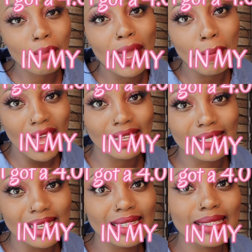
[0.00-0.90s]
my
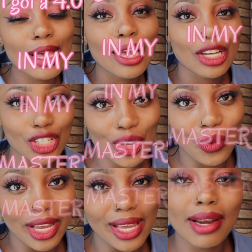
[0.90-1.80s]
master's
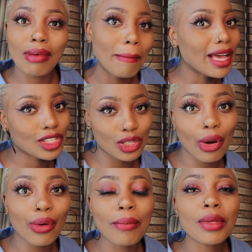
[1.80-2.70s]
degree, in my master's
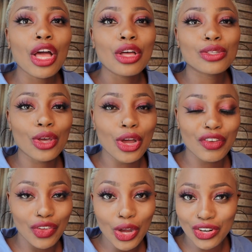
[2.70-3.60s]
program. So
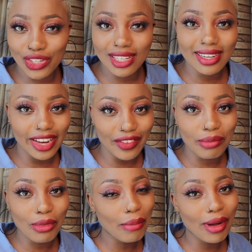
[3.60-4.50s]
if you're interested in
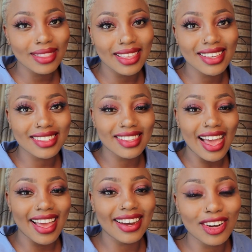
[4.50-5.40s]
hearing more about this
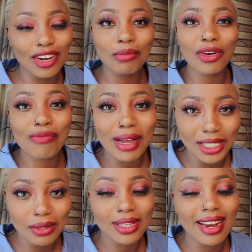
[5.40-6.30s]
and learning more of my
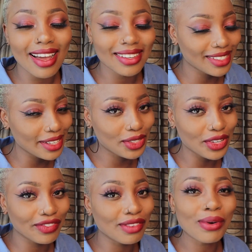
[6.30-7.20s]
tips and hacks, stay
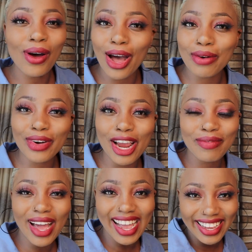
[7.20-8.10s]
tuned for more. I'll be right
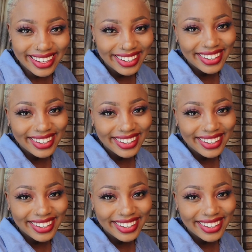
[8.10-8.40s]
back.